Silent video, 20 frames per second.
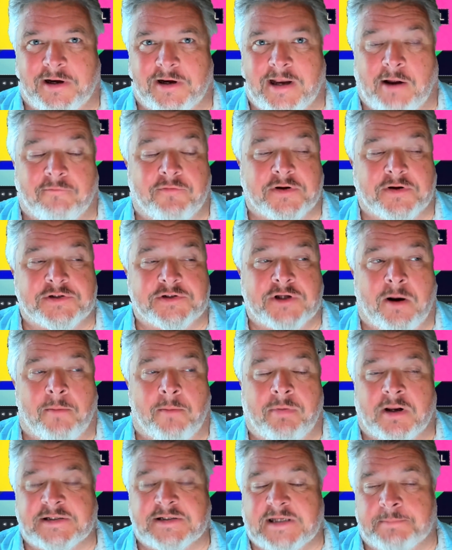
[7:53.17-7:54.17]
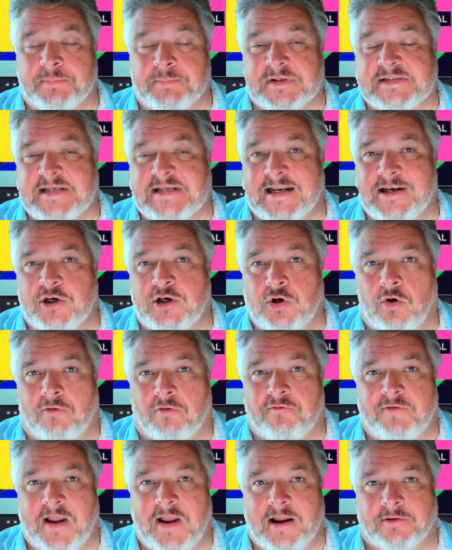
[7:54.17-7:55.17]
For example, I said percent not
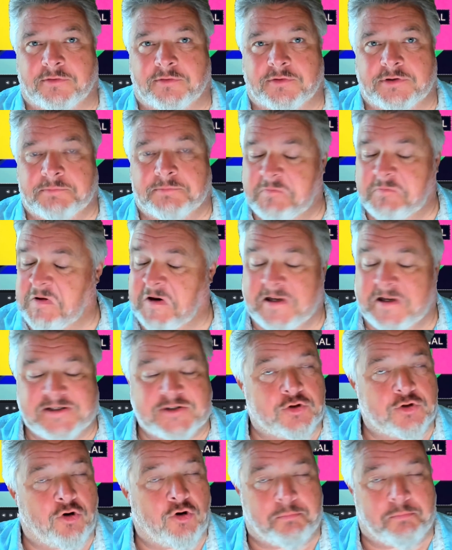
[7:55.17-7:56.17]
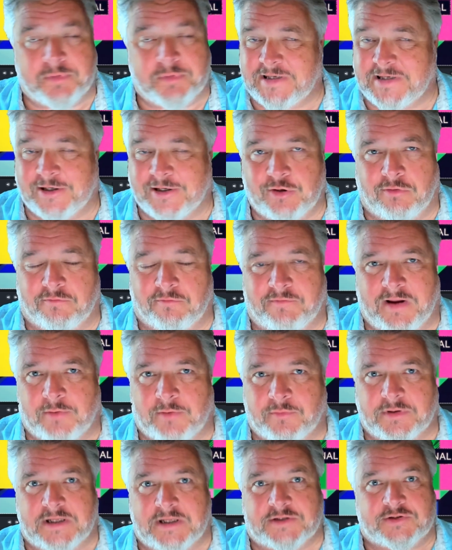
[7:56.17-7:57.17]
found, and it's not percent not found,
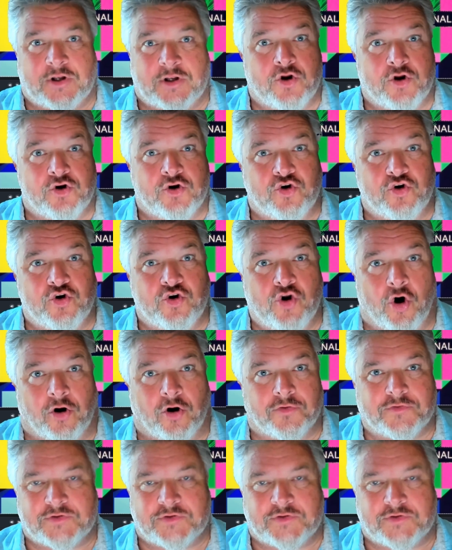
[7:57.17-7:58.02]
it's not